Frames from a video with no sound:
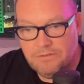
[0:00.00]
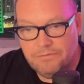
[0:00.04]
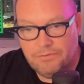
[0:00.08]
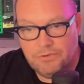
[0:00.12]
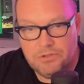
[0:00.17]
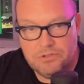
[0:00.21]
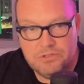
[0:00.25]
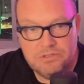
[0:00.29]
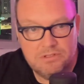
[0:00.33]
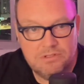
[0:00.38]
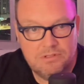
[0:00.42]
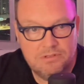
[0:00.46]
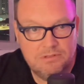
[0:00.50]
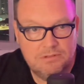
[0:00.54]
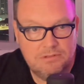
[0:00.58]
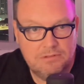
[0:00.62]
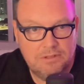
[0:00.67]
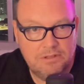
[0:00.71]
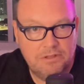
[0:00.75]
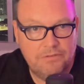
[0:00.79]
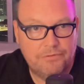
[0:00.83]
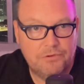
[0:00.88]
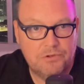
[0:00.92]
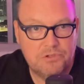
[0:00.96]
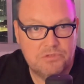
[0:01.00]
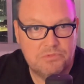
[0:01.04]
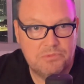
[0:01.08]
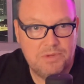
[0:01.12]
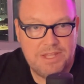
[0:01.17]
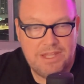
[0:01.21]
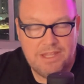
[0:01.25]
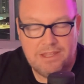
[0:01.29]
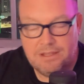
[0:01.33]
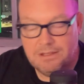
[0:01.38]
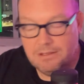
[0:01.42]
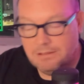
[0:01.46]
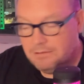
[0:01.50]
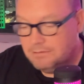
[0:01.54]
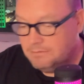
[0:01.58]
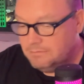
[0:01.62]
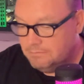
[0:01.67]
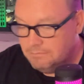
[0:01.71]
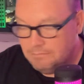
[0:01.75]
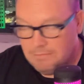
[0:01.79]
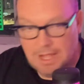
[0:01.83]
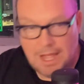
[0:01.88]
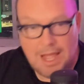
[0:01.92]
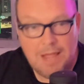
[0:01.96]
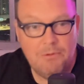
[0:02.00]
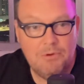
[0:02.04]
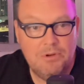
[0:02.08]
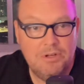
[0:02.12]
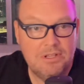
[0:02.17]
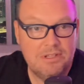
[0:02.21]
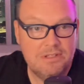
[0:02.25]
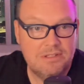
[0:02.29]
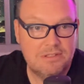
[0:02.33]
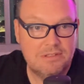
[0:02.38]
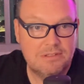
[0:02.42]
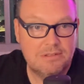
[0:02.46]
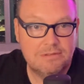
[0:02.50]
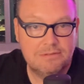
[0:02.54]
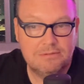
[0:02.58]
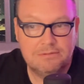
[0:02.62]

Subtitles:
the first week. I was.